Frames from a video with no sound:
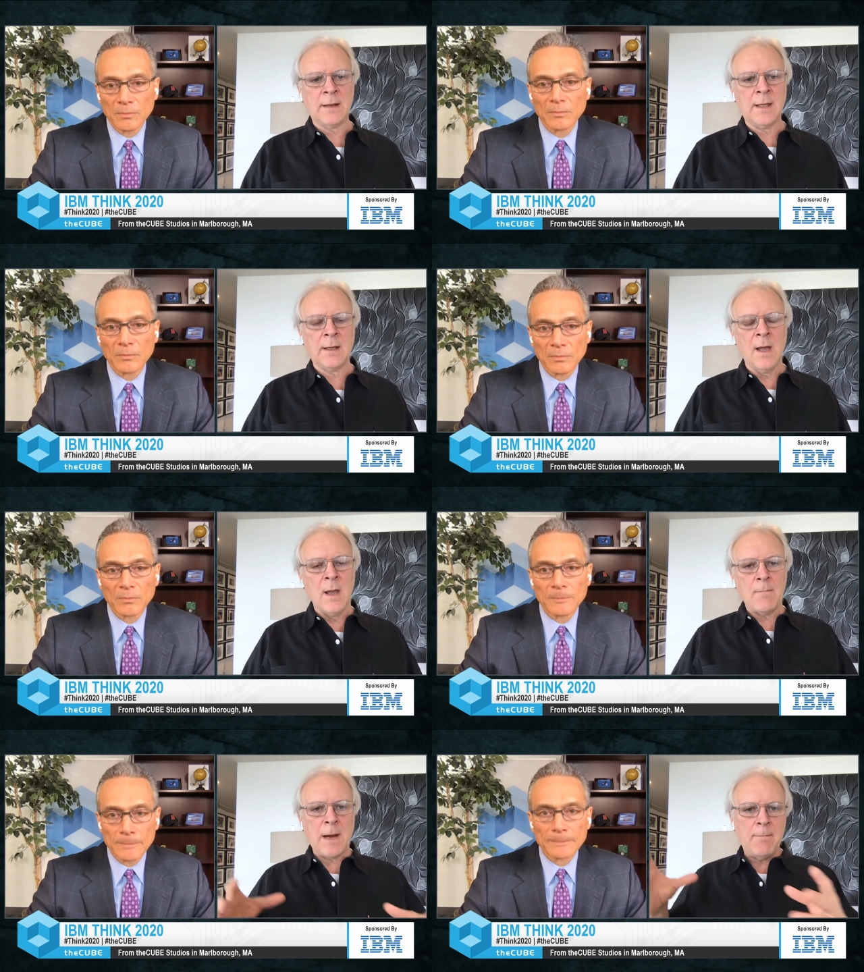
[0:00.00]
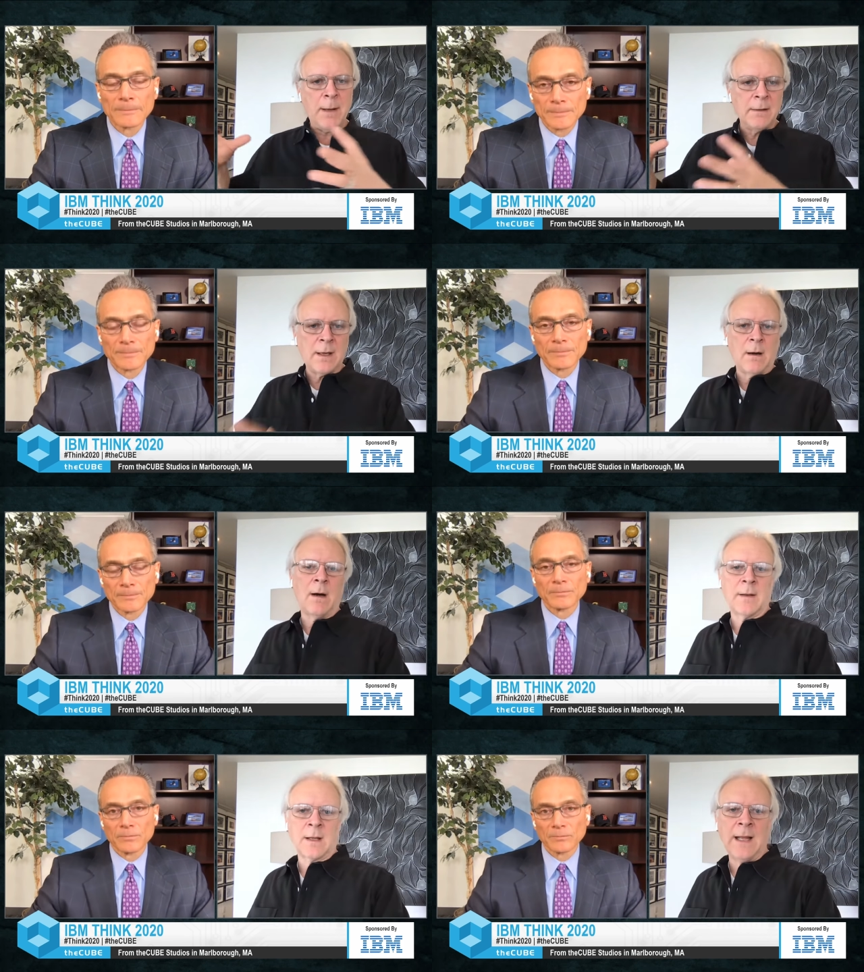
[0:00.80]
Speaker 1: But I think by building
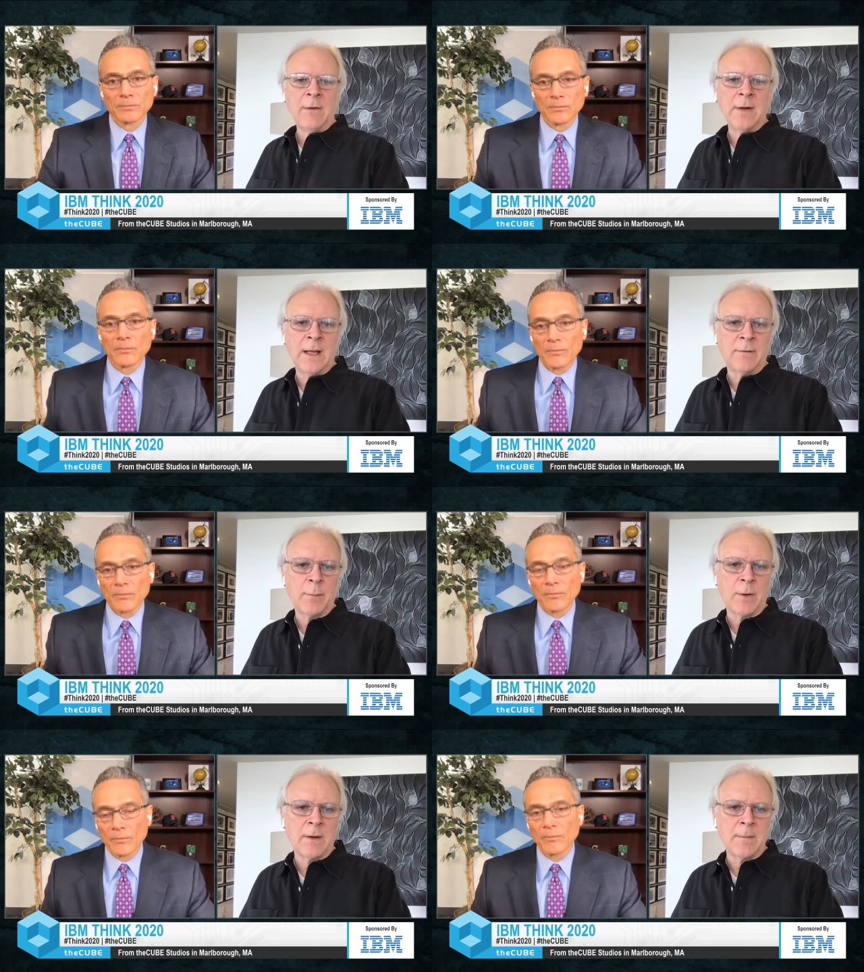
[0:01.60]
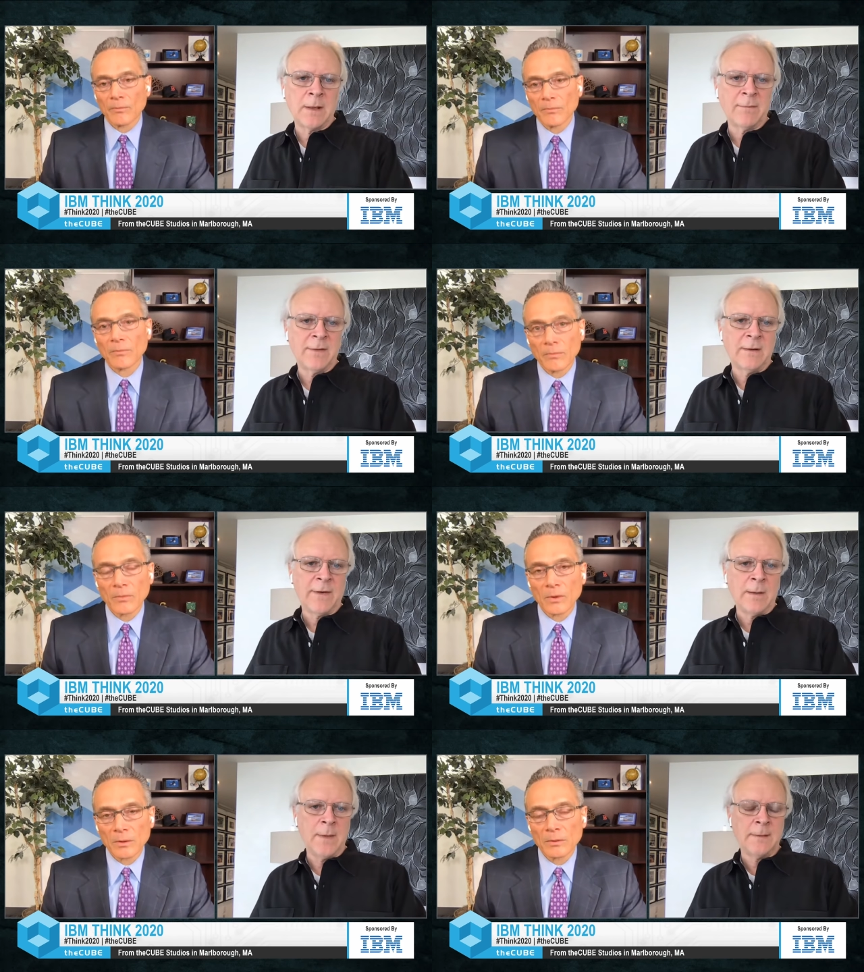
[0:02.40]
on the cloud native programming
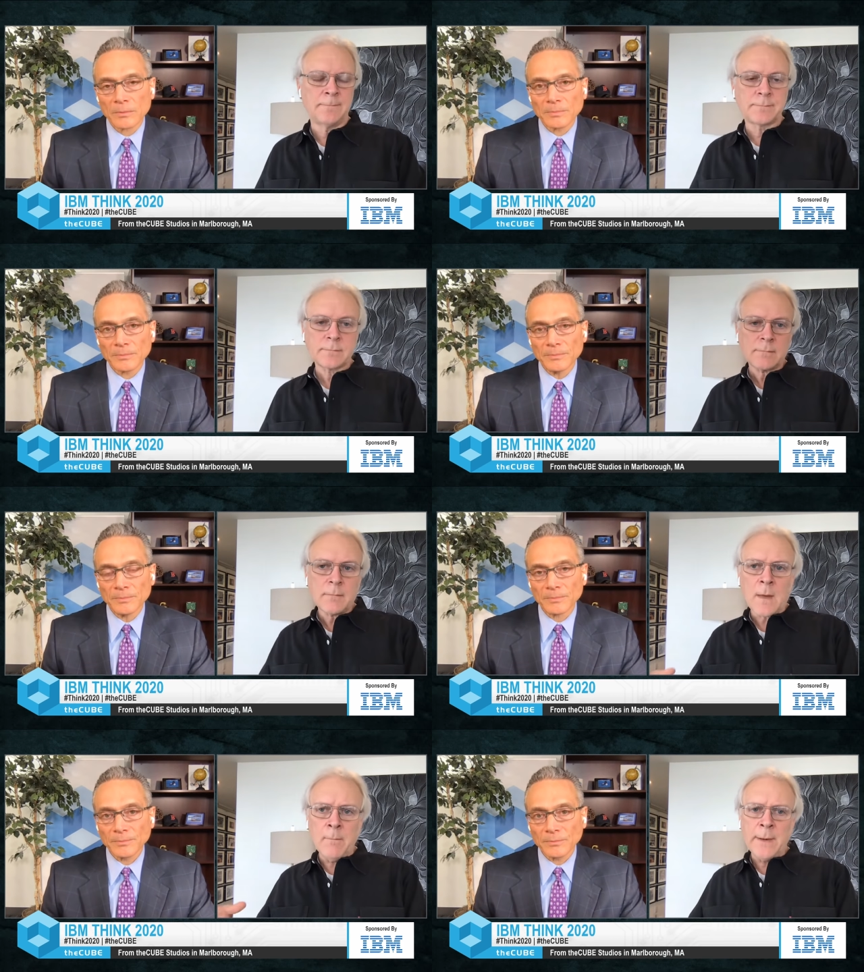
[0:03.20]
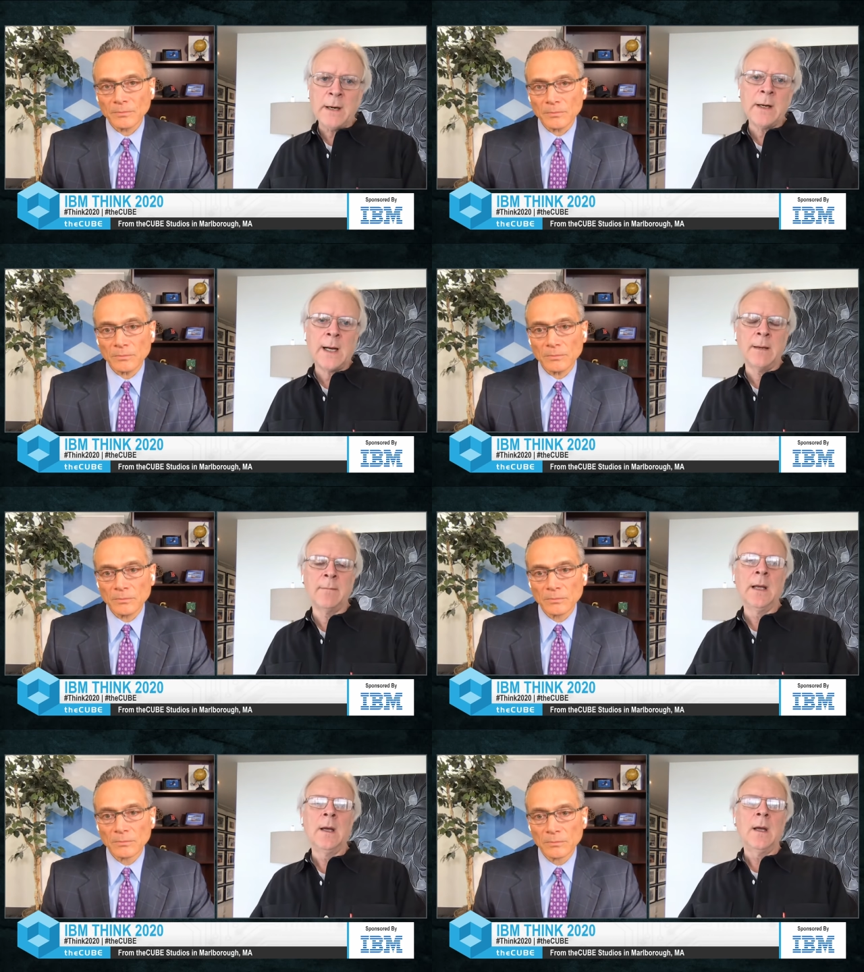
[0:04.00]
development
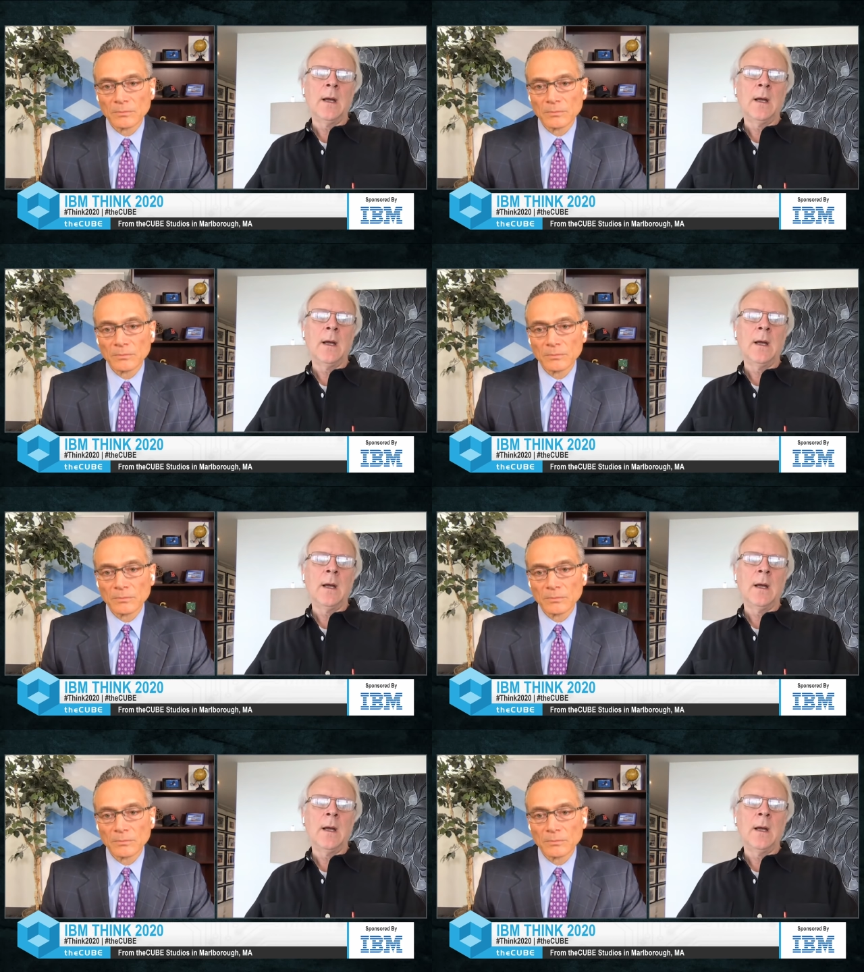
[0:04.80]
paradigm,